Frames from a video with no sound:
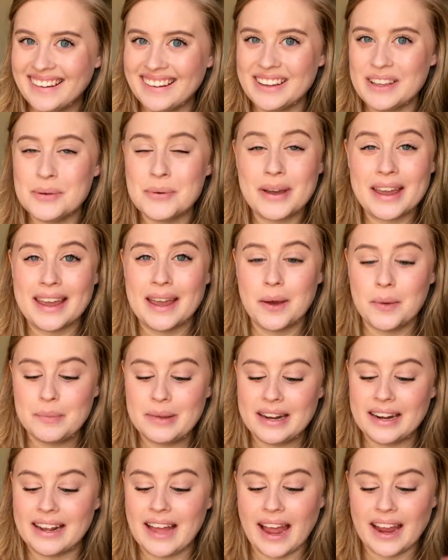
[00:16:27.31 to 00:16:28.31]
you can't
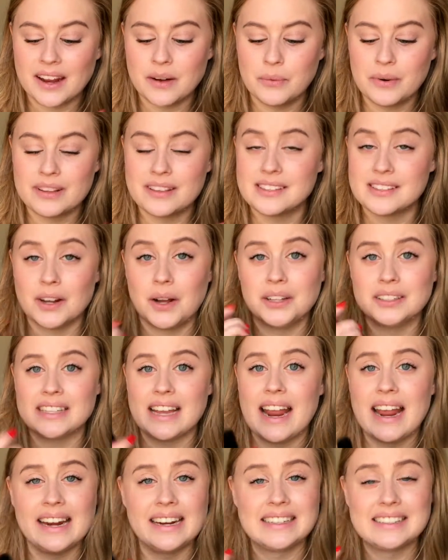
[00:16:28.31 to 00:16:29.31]
beat it. I can wear this all
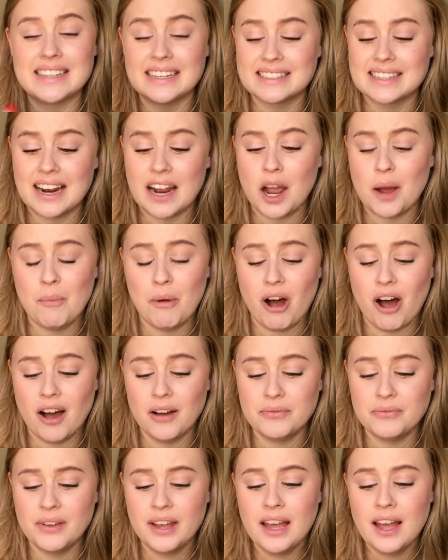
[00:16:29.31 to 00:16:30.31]
day and it doesn't come
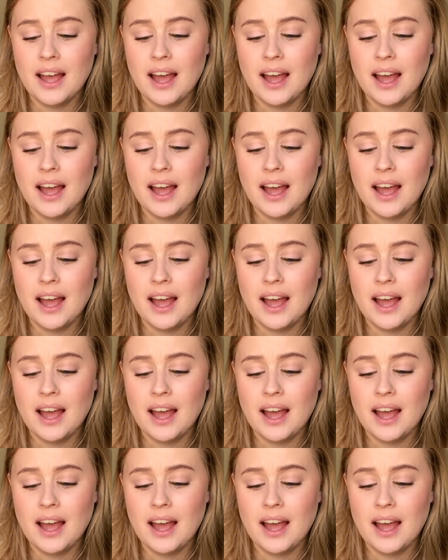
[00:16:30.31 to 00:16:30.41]
off.